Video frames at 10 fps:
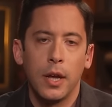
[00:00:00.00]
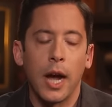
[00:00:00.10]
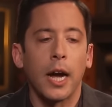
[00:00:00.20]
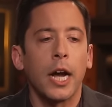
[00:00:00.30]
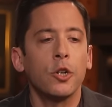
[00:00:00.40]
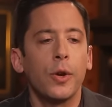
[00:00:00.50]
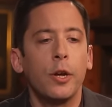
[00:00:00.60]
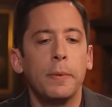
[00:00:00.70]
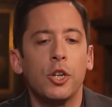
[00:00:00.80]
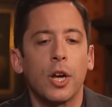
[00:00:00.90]
A, a country
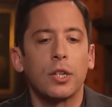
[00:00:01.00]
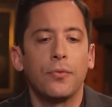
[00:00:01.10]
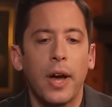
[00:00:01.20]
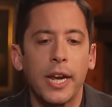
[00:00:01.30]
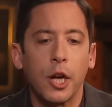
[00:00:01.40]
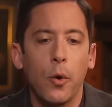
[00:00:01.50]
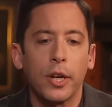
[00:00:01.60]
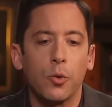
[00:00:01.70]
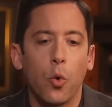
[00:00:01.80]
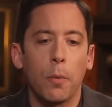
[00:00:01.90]
could be justified in
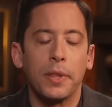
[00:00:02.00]
going to war,